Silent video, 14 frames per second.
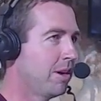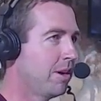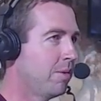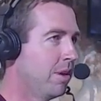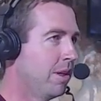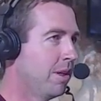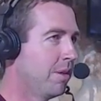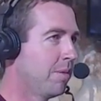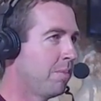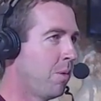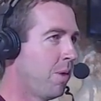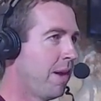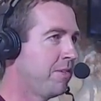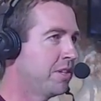Well, my
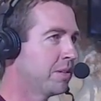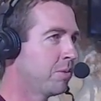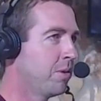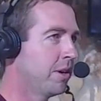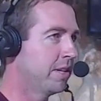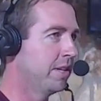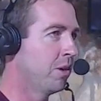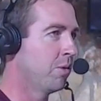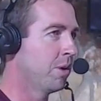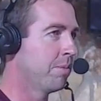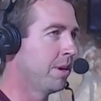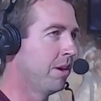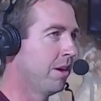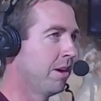wife just walked in here with
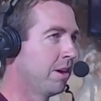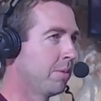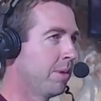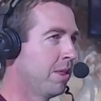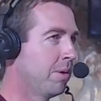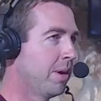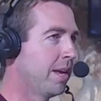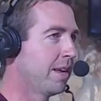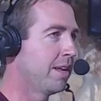my daughter, by the way,